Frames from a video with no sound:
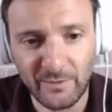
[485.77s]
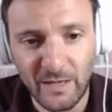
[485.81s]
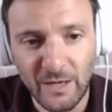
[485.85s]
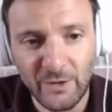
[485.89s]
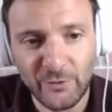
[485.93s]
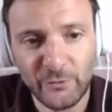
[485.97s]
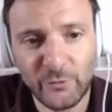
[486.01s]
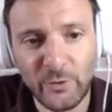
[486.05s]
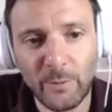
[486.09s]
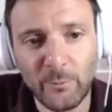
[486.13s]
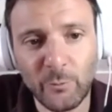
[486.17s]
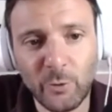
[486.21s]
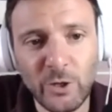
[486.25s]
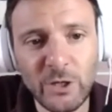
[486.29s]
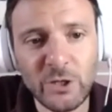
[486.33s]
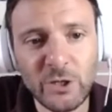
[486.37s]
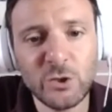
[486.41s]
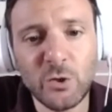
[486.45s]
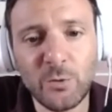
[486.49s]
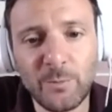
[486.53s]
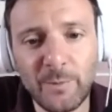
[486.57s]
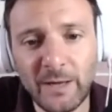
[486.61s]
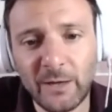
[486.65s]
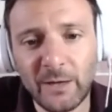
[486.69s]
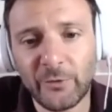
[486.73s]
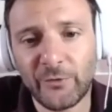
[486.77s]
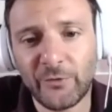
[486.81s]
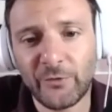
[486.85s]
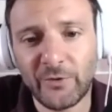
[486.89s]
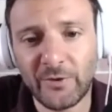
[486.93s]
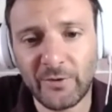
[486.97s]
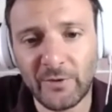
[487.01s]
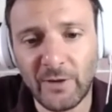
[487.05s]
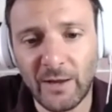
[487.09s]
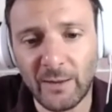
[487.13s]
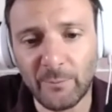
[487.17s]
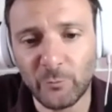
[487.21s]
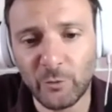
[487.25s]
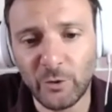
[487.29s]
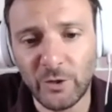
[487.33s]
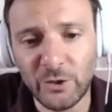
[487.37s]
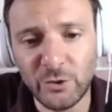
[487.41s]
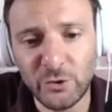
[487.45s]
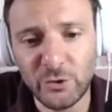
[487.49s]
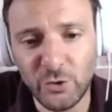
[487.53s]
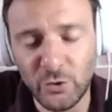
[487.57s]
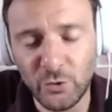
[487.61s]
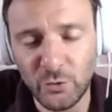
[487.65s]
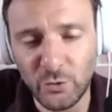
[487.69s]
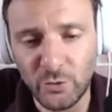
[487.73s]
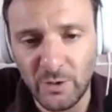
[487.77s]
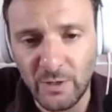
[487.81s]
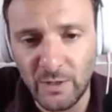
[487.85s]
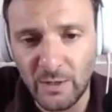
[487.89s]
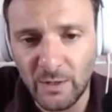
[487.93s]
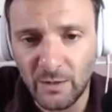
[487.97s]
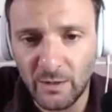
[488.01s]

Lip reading: So I'm going to